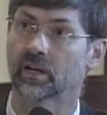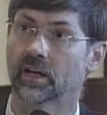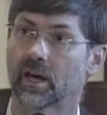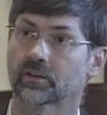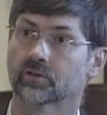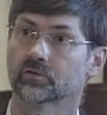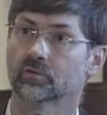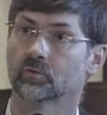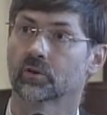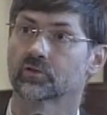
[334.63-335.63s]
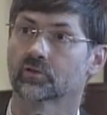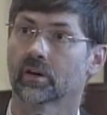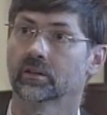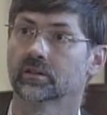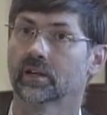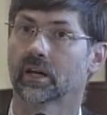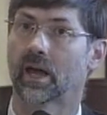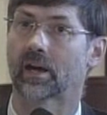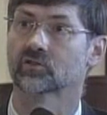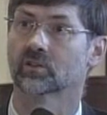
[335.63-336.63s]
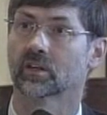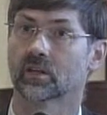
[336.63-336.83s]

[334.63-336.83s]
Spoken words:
state actors who are trying to take action